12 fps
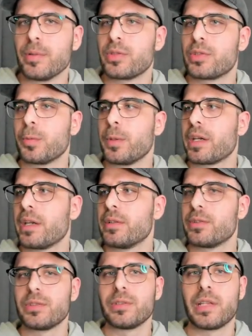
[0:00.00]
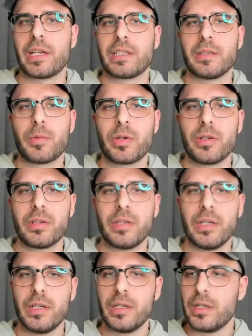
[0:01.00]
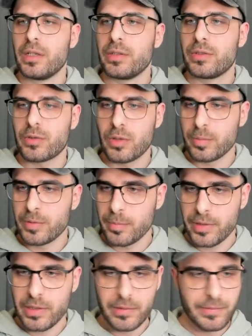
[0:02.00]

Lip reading: Should we get into like the more sculpting part of